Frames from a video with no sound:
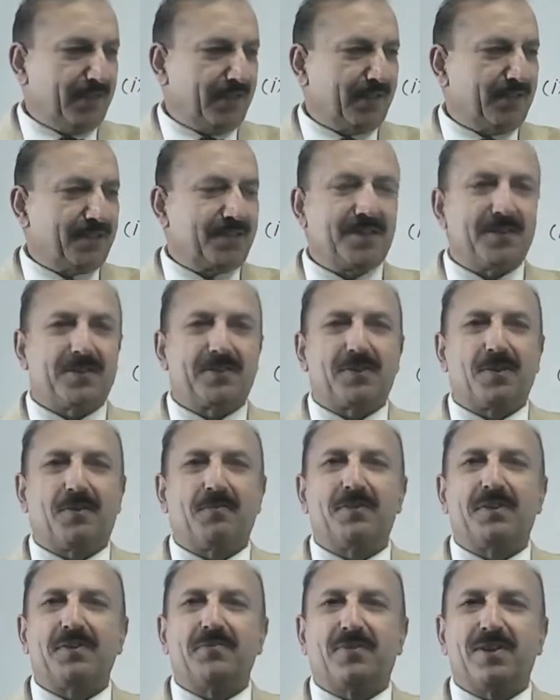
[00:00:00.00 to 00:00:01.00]
consists
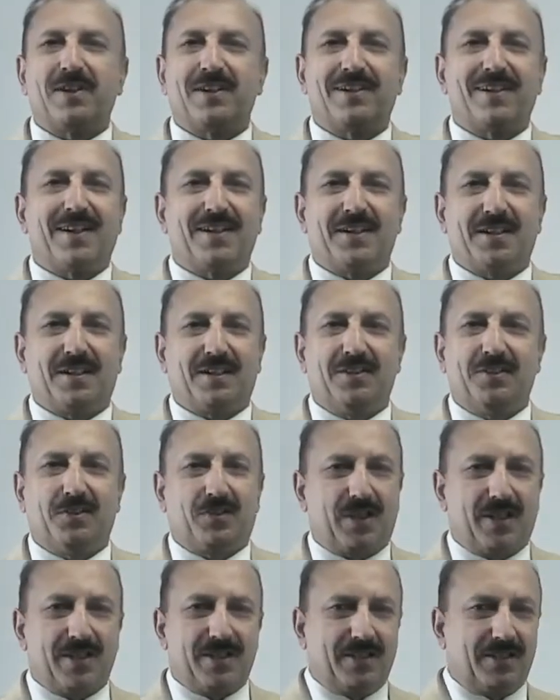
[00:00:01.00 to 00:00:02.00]
of different right angle
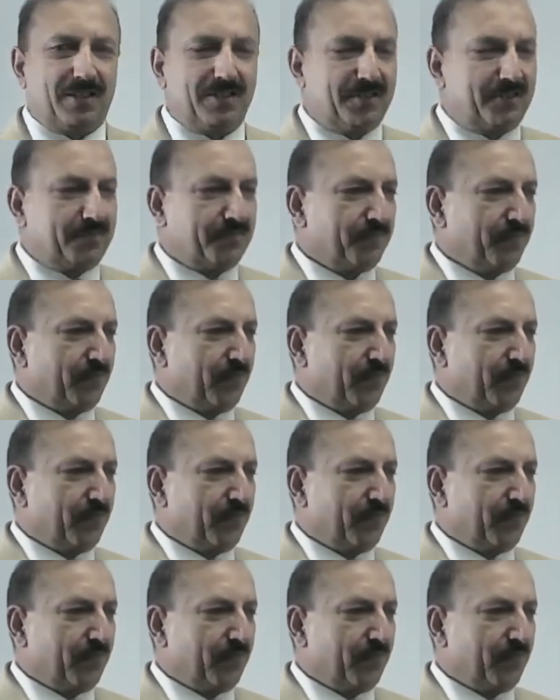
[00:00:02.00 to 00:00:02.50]
triangles.